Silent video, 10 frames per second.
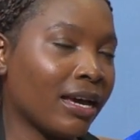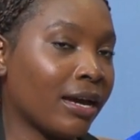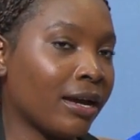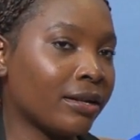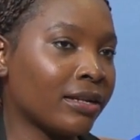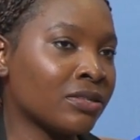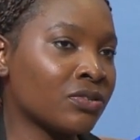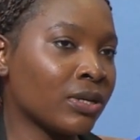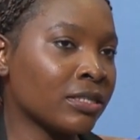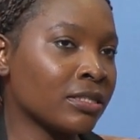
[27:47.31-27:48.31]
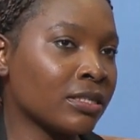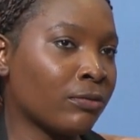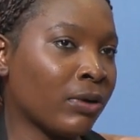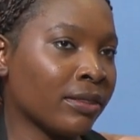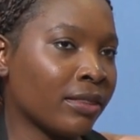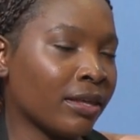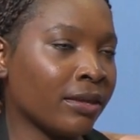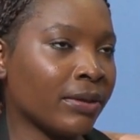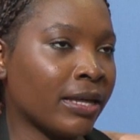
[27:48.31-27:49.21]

Uh, that's one, one thing.